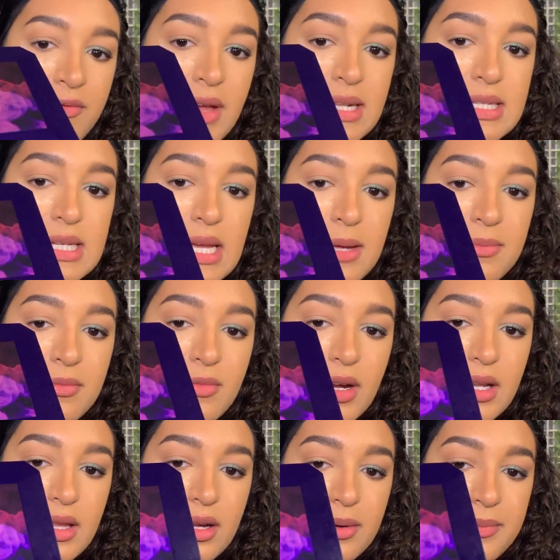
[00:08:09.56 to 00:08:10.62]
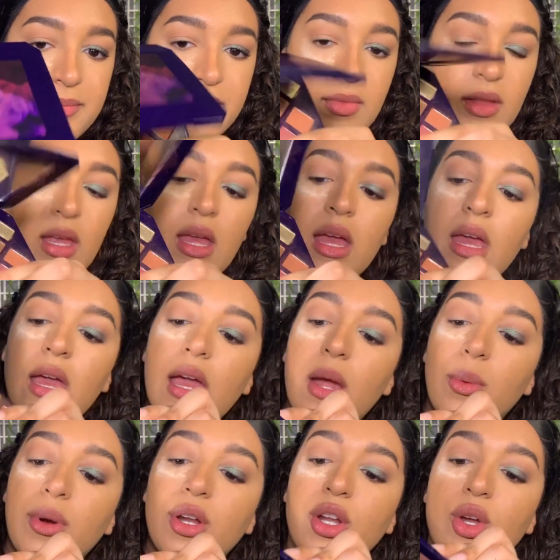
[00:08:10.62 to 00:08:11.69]
Venti, right there. And
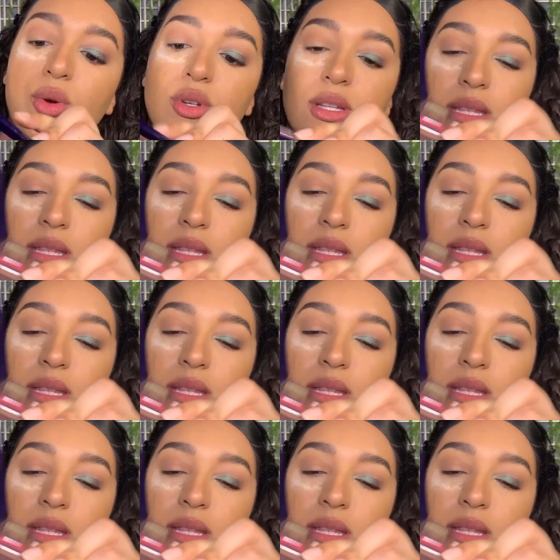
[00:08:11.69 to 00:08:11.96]
we're gonna go into